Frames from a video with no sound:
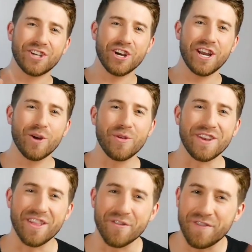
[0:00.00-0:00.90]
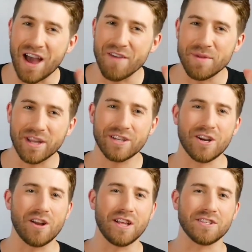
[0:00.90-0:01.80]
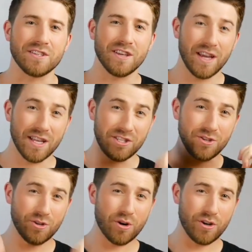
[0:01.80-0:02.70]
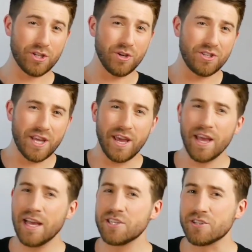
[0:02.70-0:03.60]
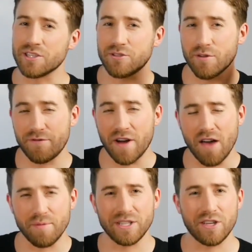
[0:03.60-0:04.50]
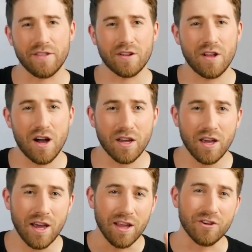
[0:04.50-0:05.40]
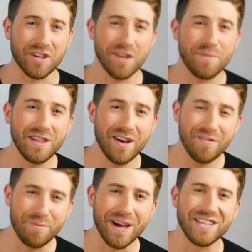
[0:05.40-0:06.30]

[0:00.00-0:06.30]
Kurt here with another 5-minute guitar lesson. It's Tutorial Tuesday, so let's throw 5 minutes on the clock and learn Give Me Love by